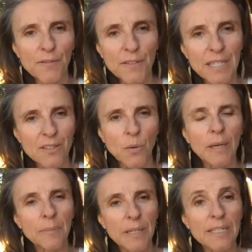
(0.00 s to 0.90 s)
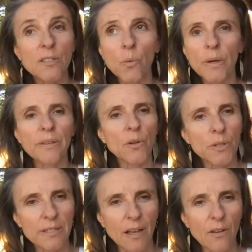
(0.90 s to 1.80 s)
15, 20 minutes with
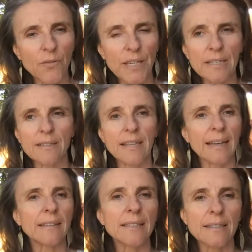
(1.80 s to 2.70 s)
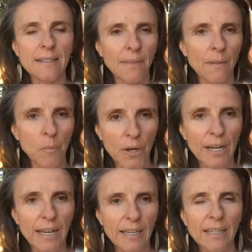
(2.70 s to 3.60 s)
yourself in silence in the
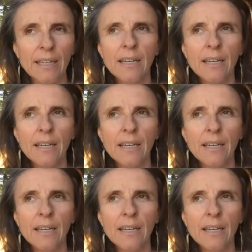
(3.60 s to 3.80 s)
morning,